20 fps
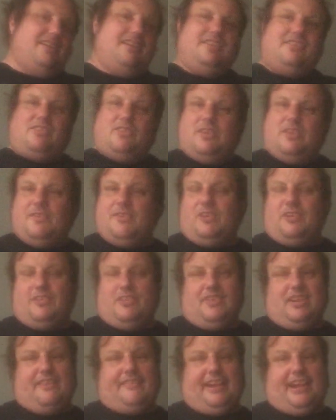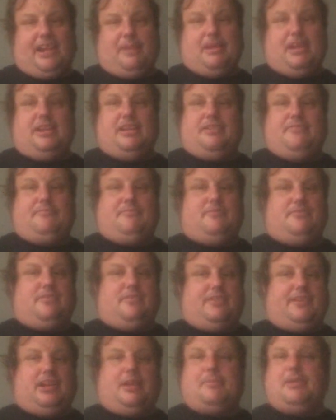So overall, do I recommend it? Do
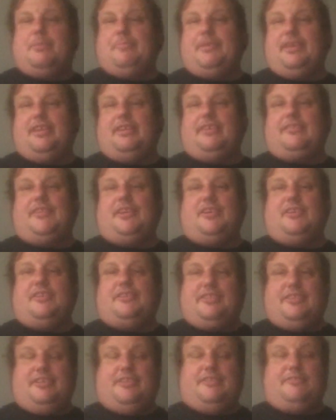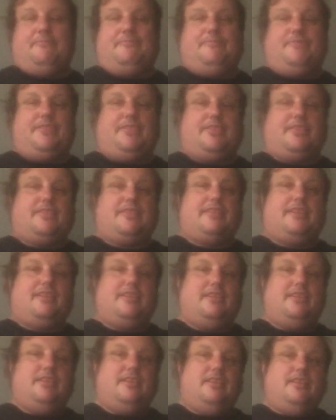I recommend PSVR 2?
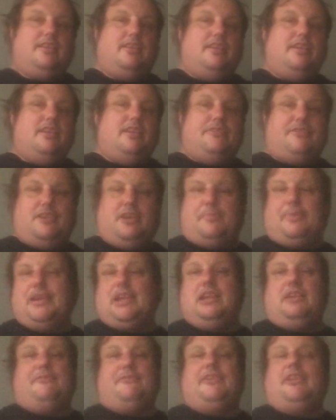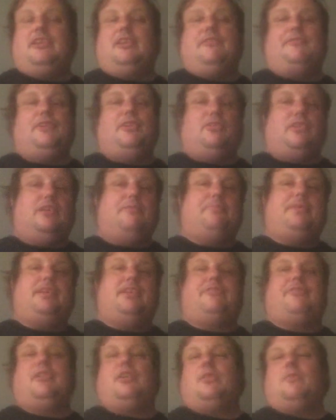If you're a fan of if you love
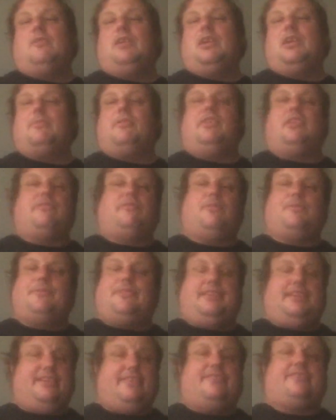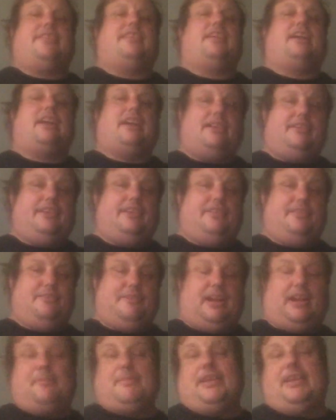PSVR 1 and we're looking forward to this, then I highly do
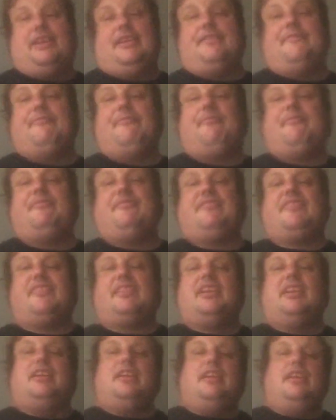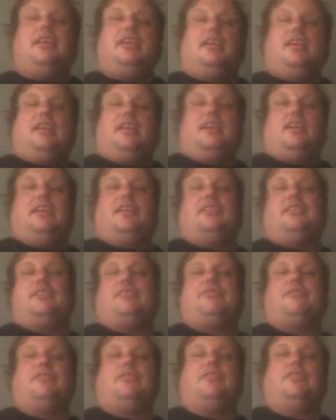recommend it. As
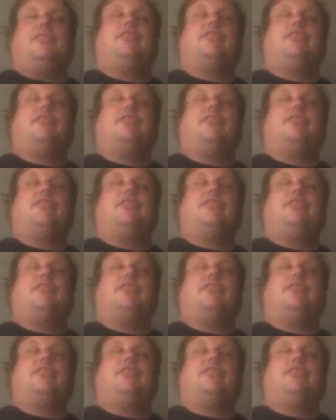for